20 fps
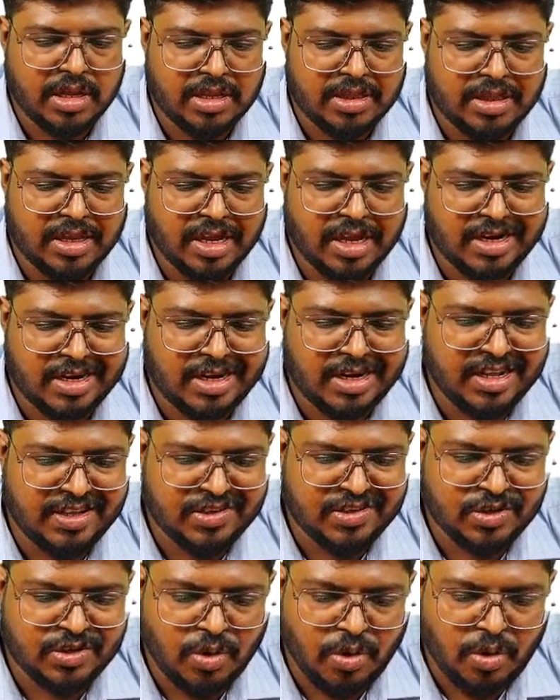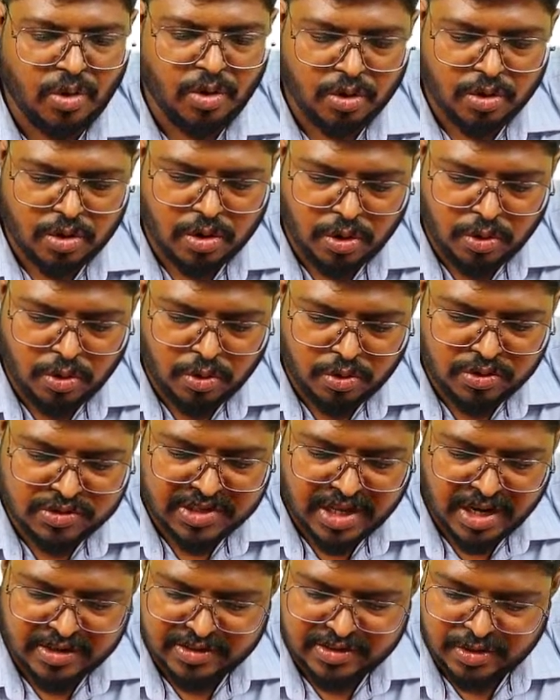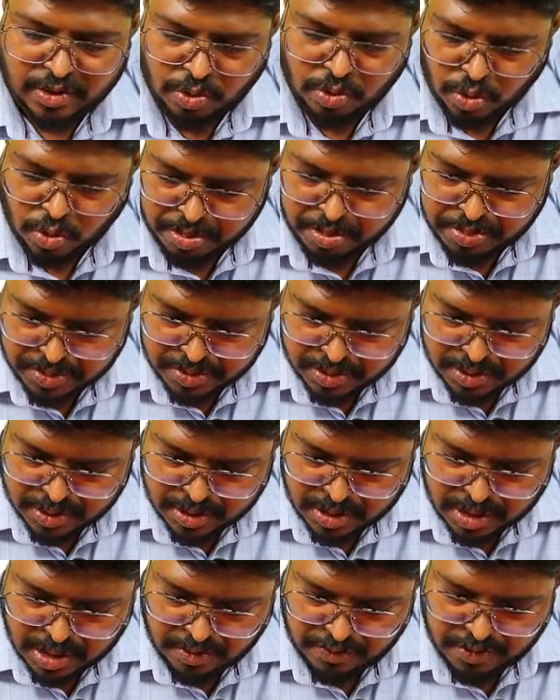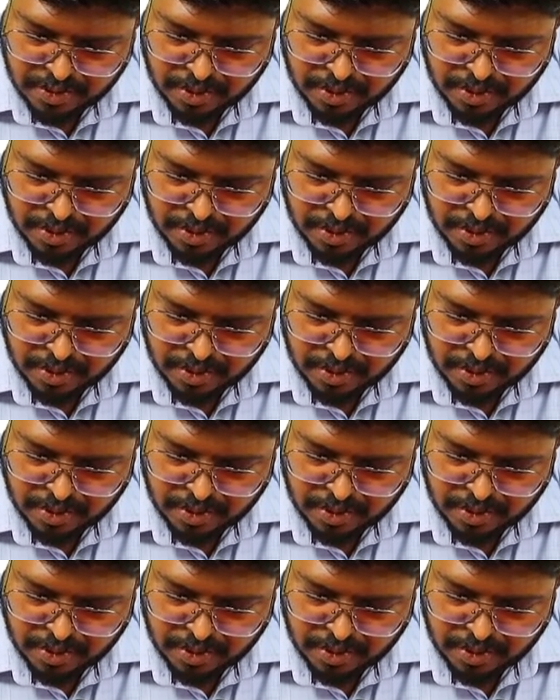The disto-occlusal slope, if you